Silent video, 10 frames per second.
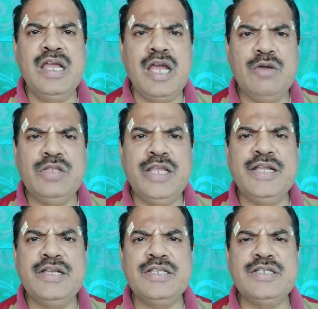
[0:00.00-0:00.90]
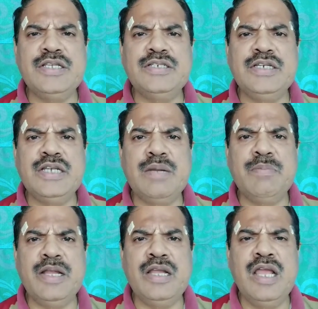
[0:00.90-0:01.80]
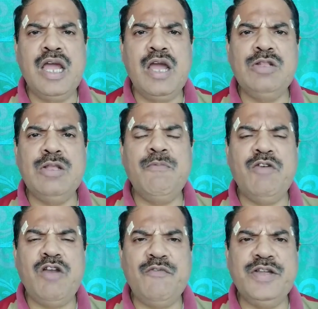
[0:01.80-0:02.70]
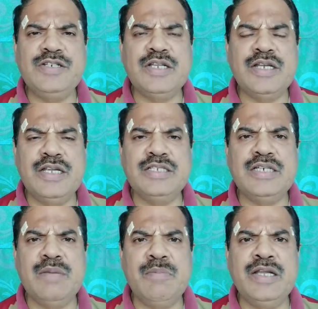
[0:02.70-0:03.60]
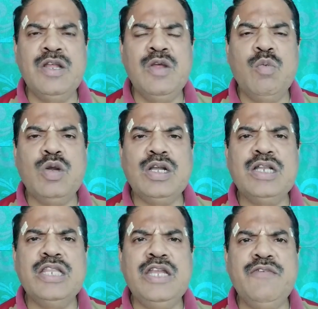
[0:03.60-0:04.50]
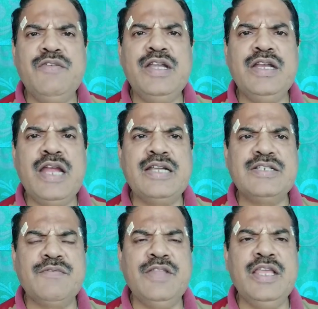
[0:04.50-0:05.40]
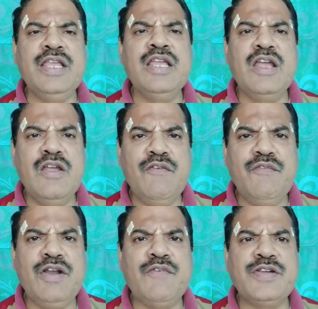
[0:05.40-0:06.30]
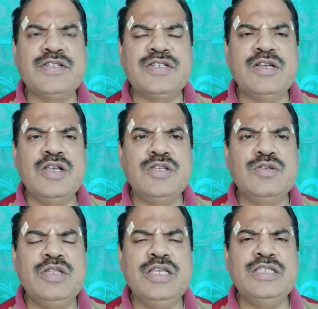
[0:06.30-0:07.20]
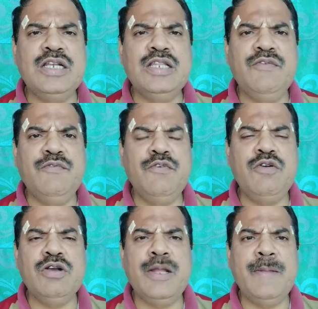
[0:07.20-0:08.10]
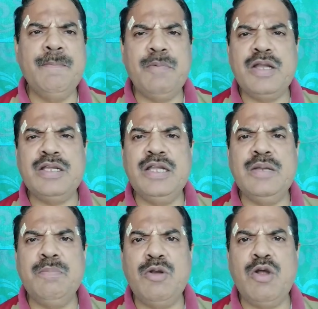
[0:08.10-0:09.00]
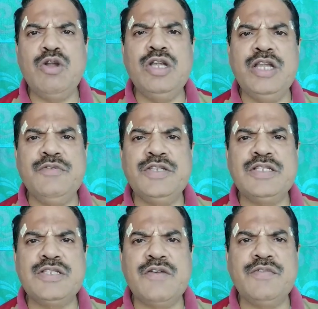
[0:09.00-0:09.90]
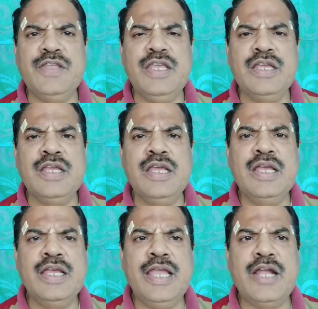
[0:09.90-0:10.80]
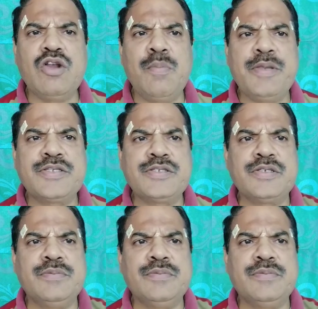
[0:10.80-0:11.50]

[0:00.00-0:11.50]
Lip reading: how the interest is determined, how the profits are determined, what are the different kinds of the profits. So these are the four important broad divisions of the economics.